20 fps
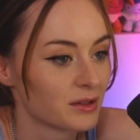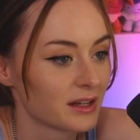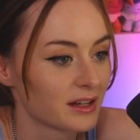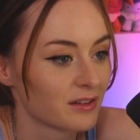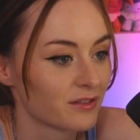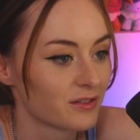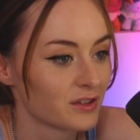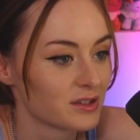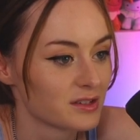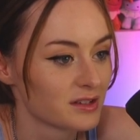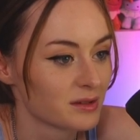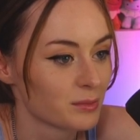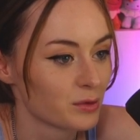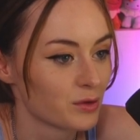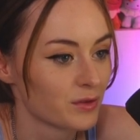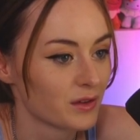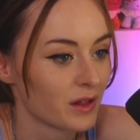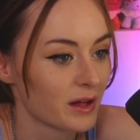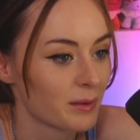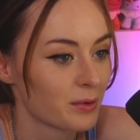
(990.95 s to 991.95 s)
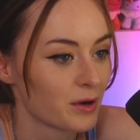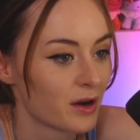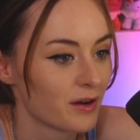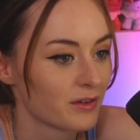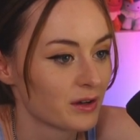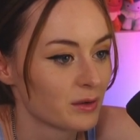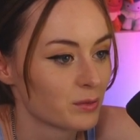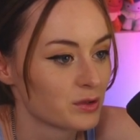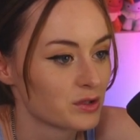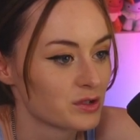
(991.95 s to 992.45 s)
like it feels like movie, like
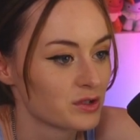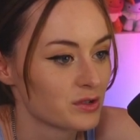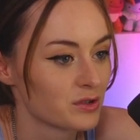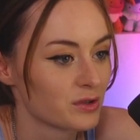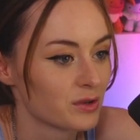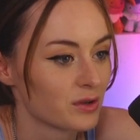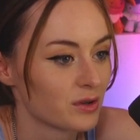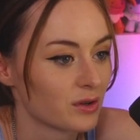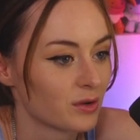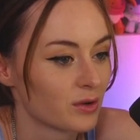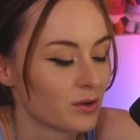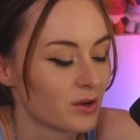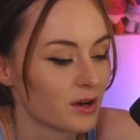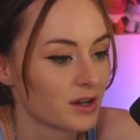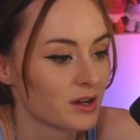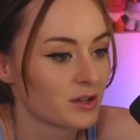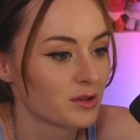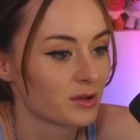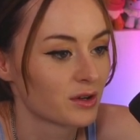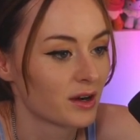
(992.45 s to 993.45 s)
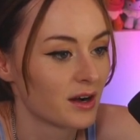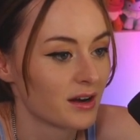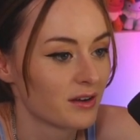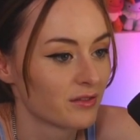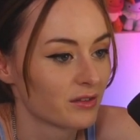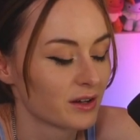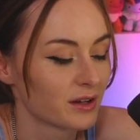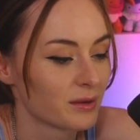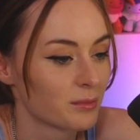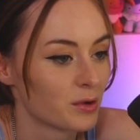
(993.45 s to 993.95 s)
perfect, would you, or are you kind
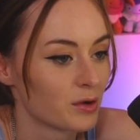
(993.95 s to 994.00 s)
of like a